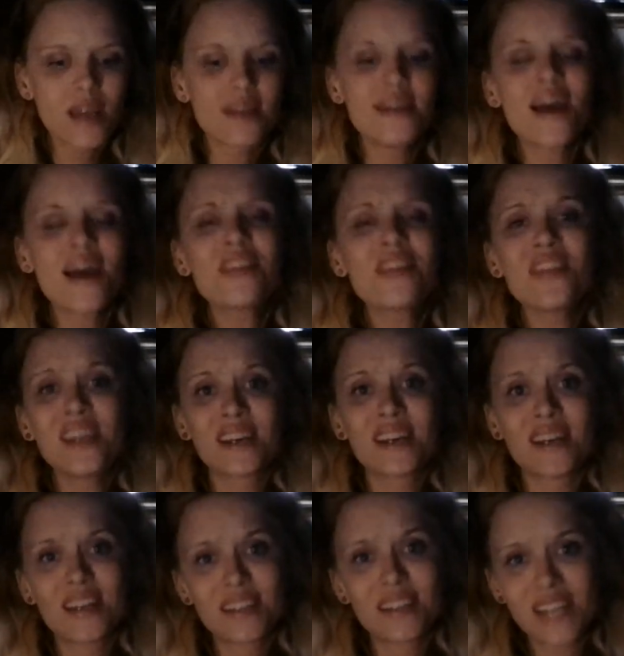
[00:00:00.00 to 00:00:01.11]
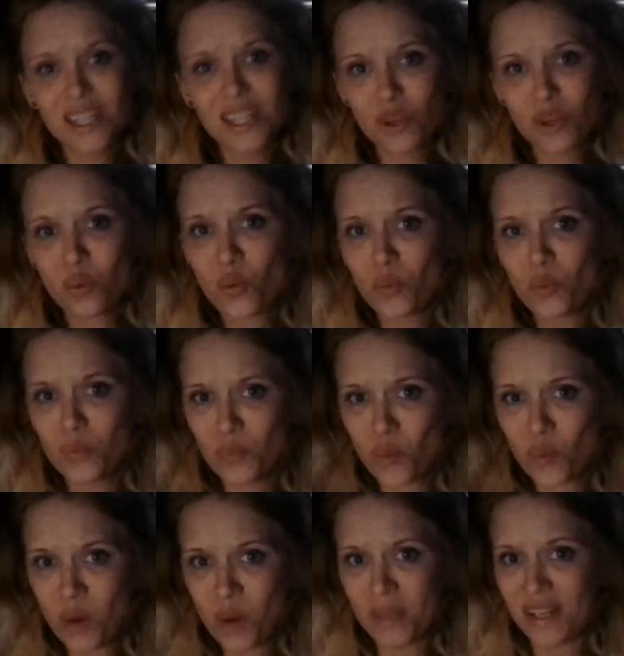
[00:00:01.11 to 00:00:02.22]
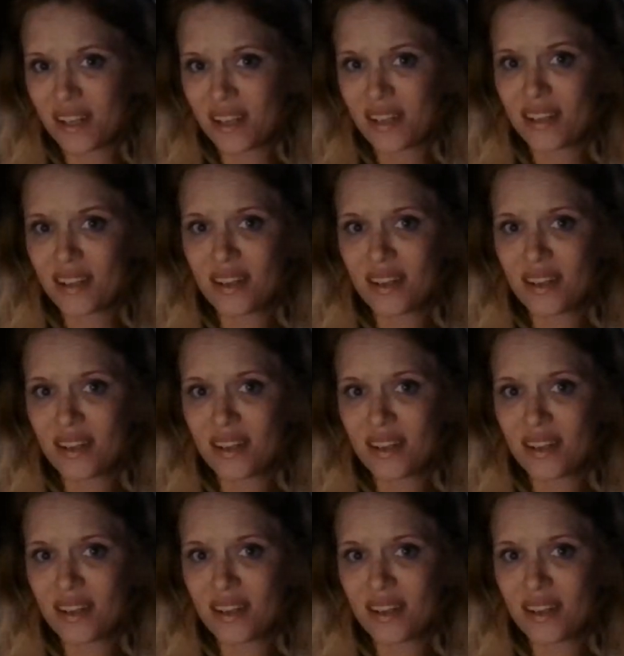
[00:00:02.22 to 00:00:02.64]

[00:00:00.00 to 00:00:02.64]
Nothing like the woman